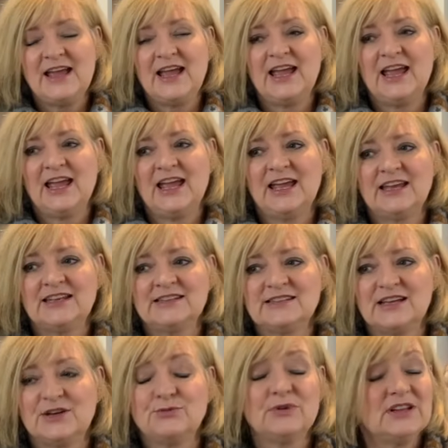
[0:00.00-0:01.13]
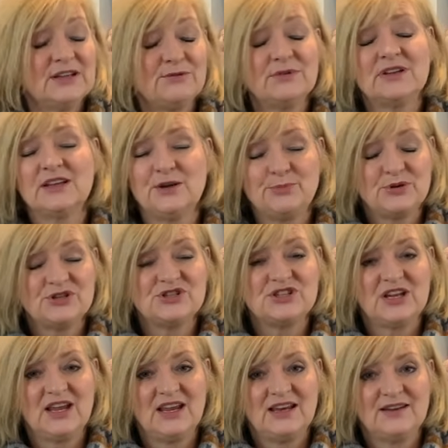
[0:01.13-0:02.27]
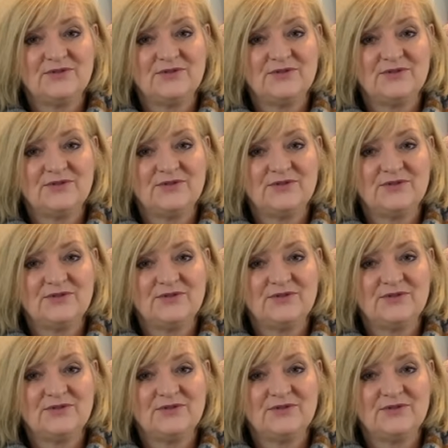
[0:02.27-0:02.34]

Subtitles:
And I really, really appreciate